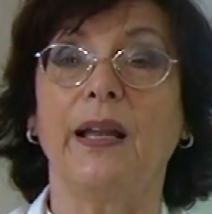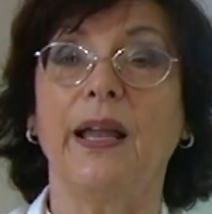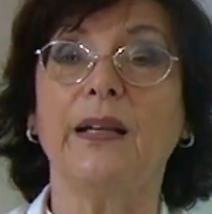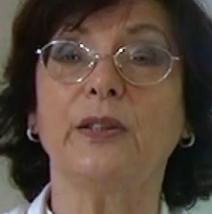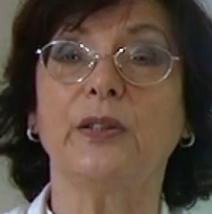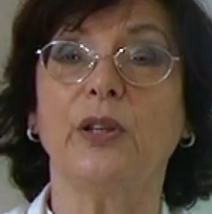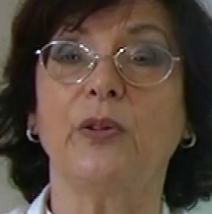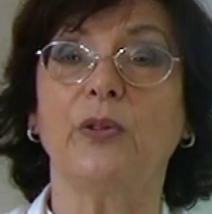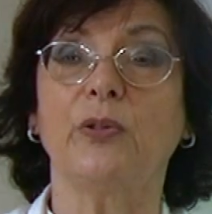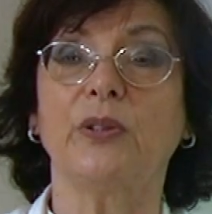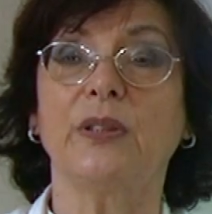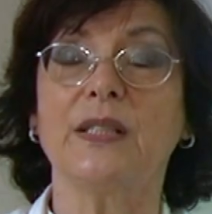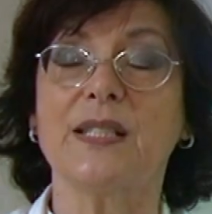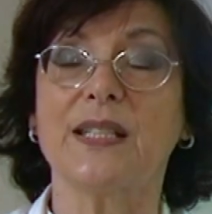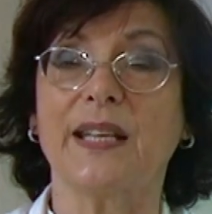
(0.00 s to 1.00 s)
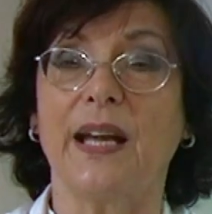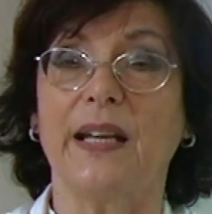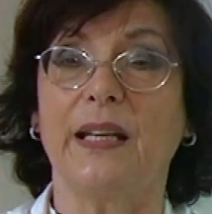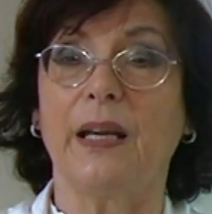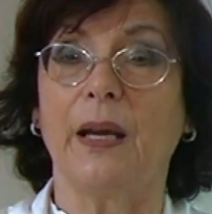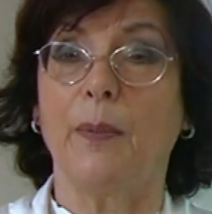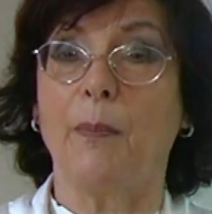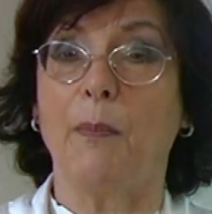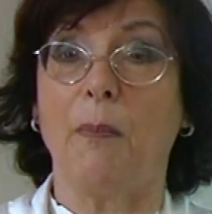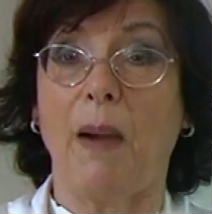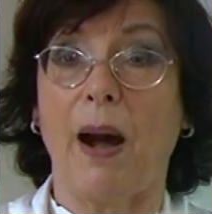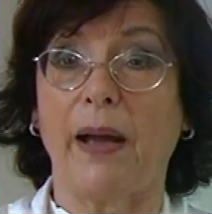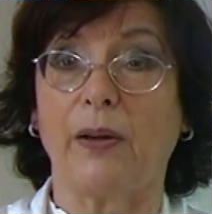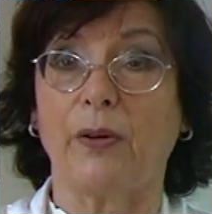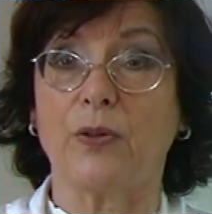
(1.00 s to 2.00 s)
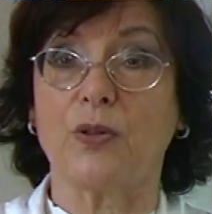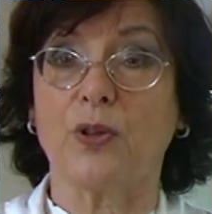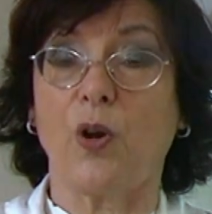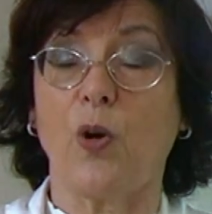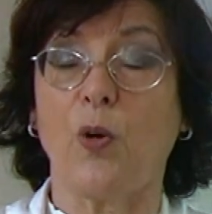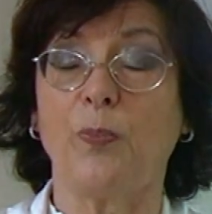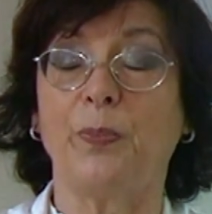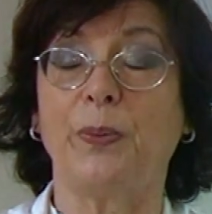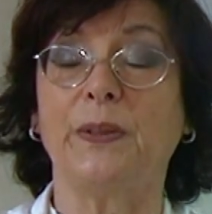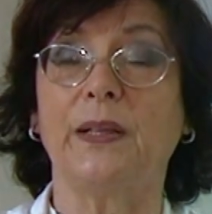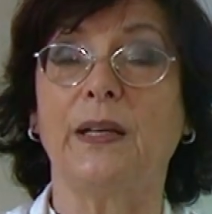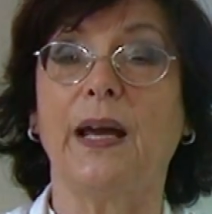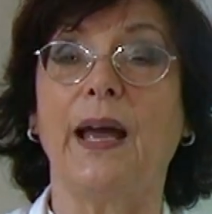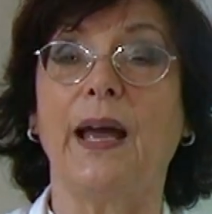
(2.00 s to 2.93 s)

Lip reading: electron scanning microscope